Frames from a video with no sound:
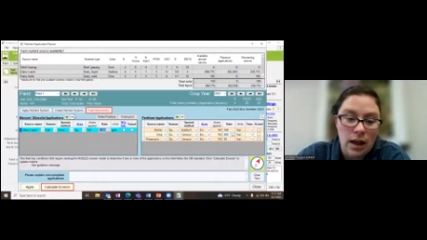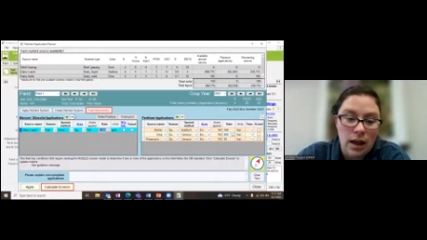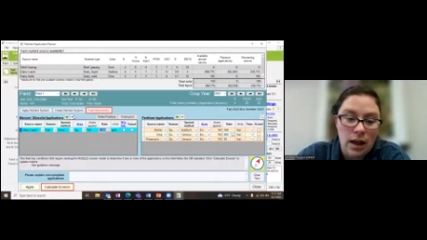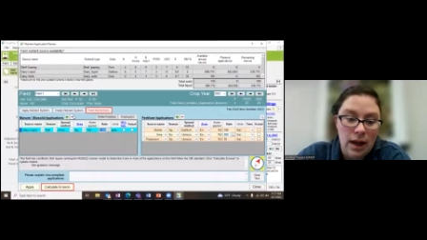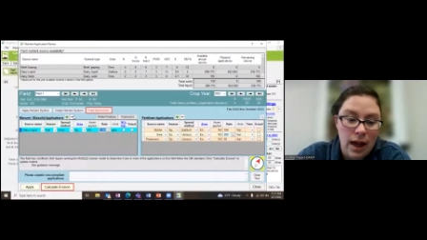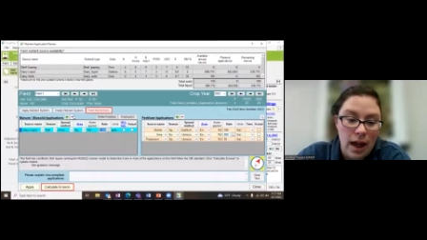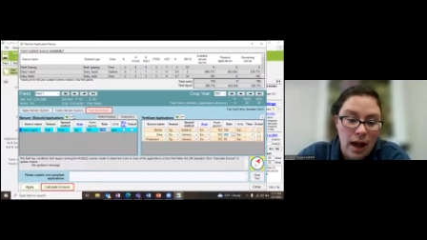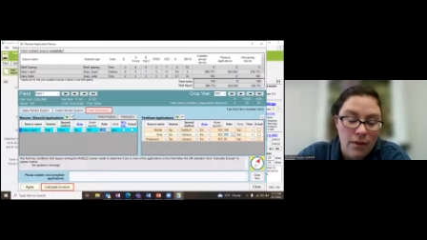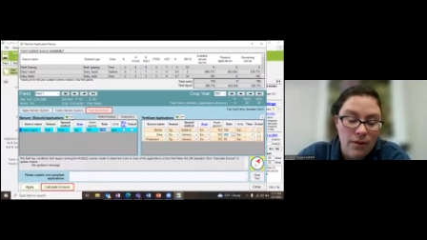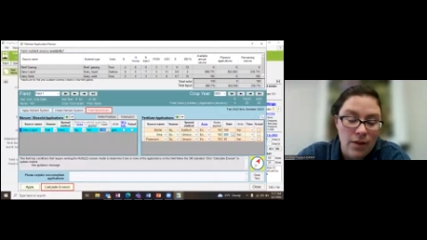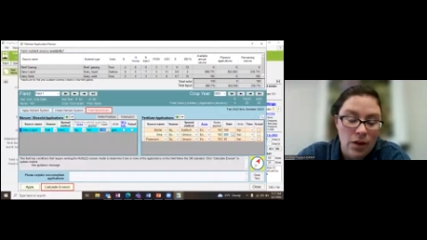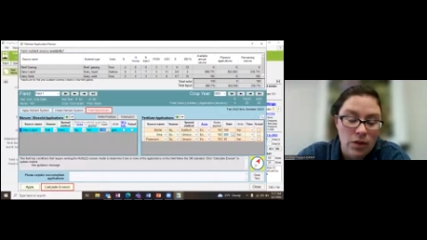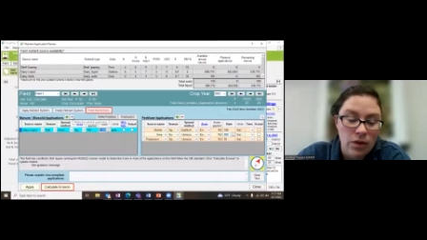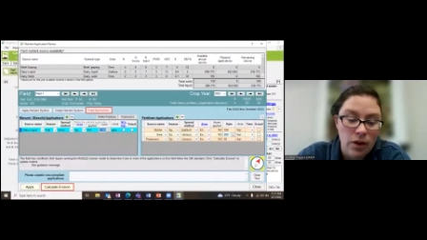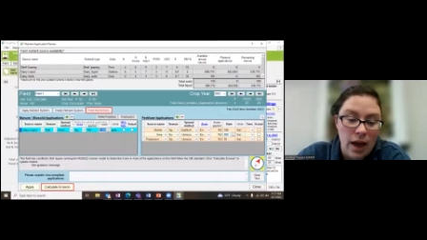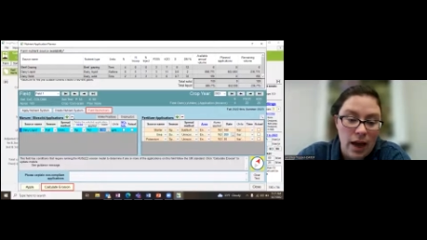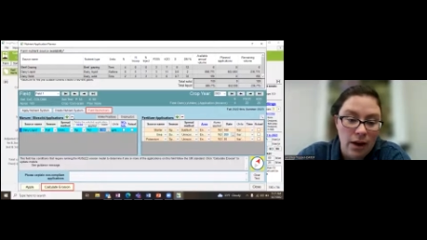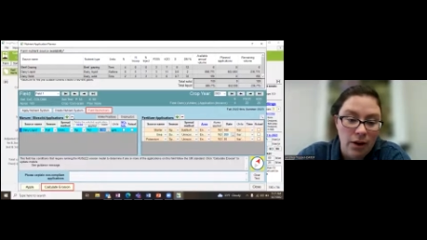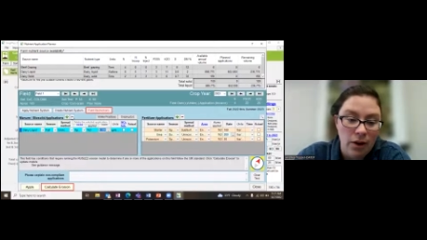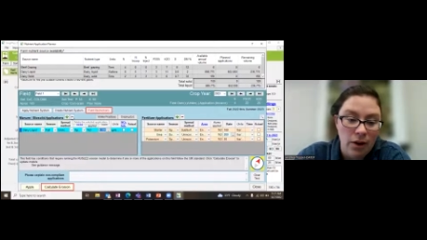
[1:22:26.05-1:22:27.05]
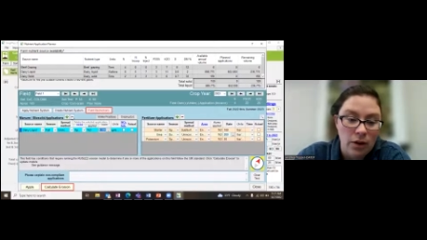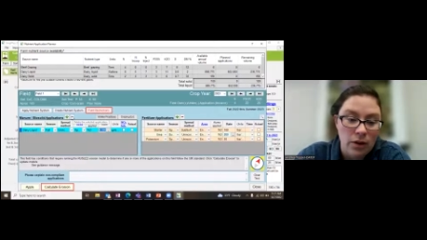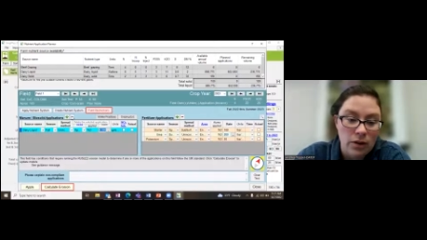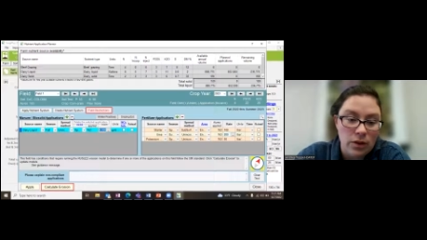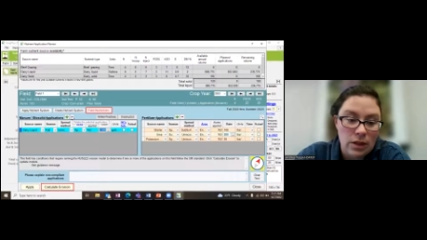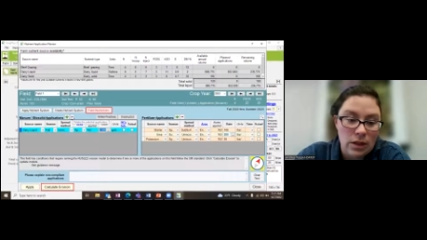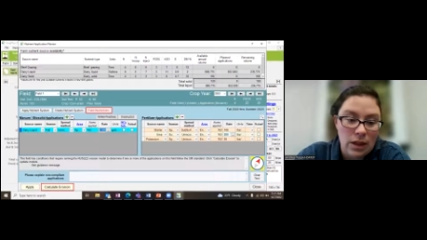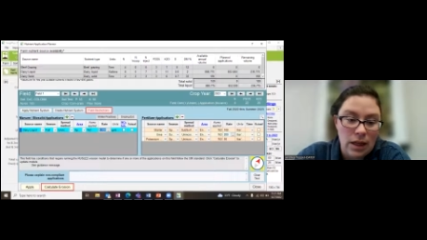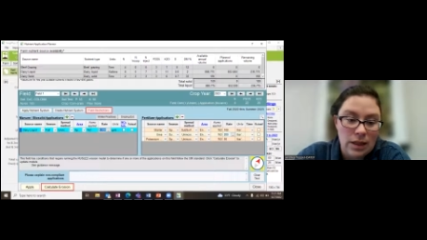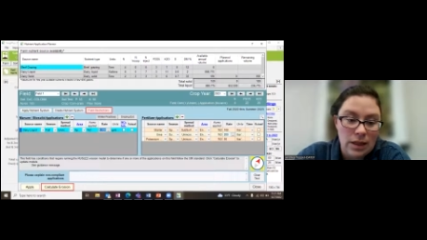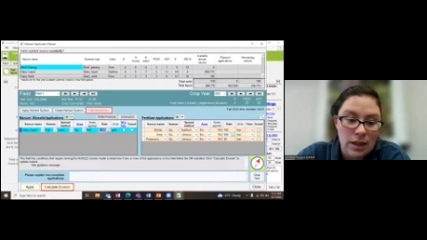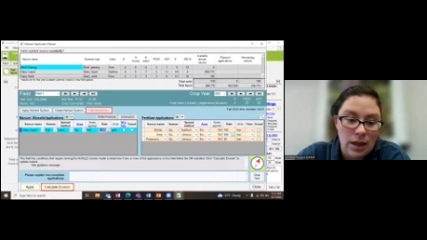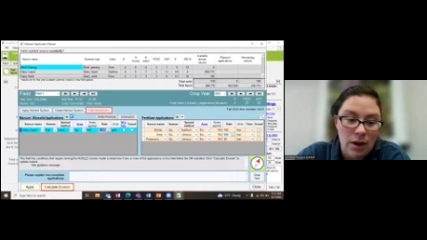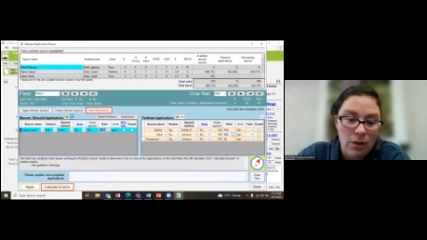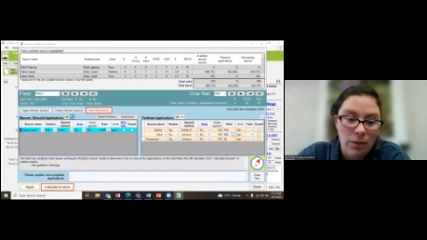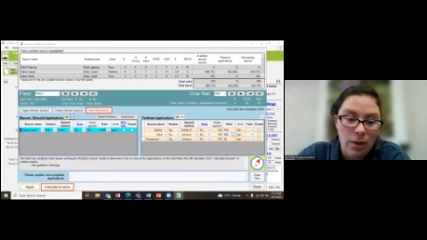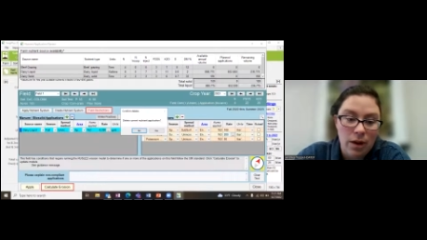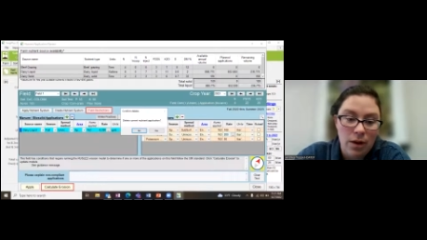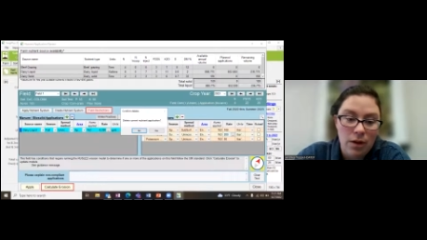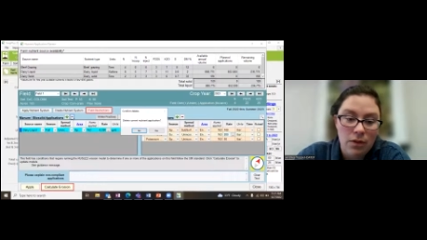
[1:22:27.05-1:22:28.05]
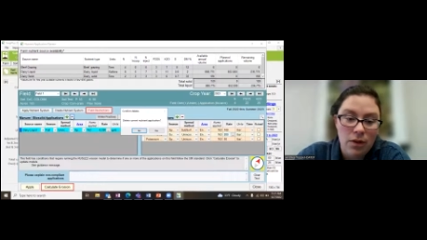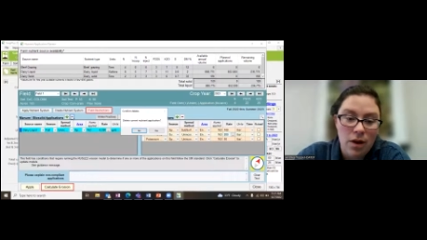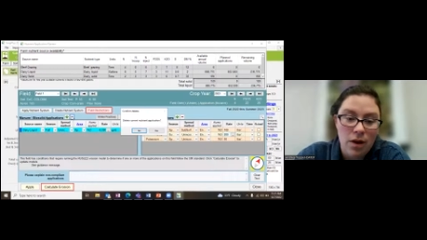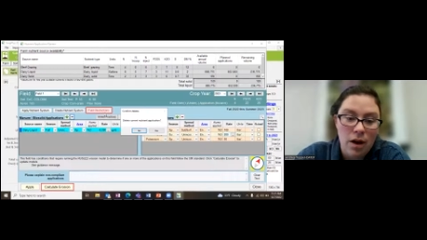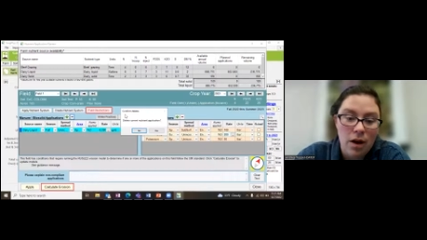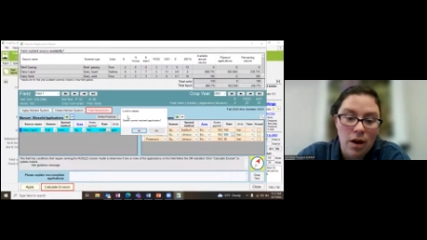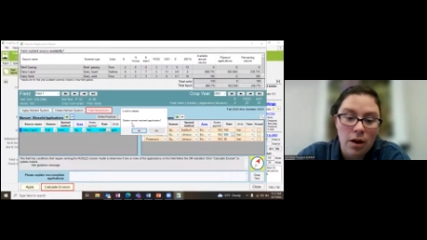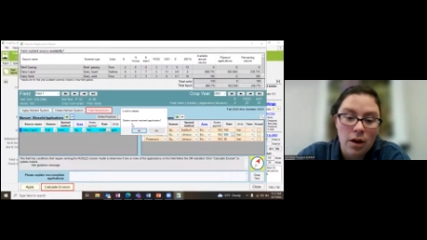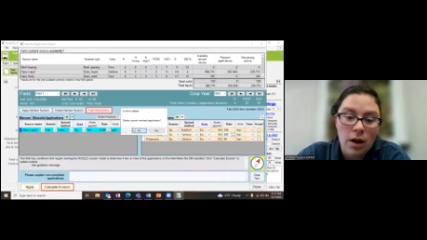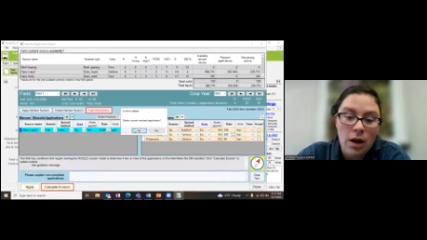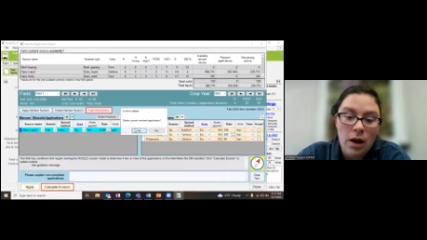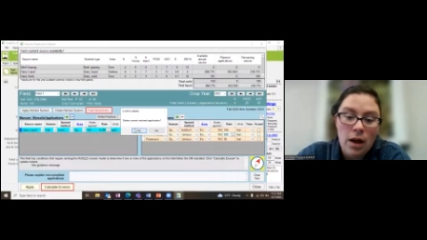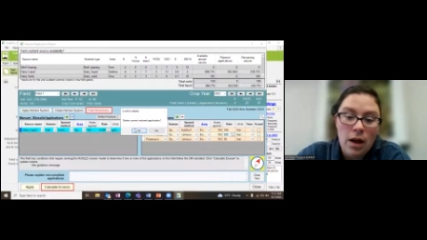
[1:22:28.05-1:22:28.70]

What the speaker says: and I have other acres, let's get rid of our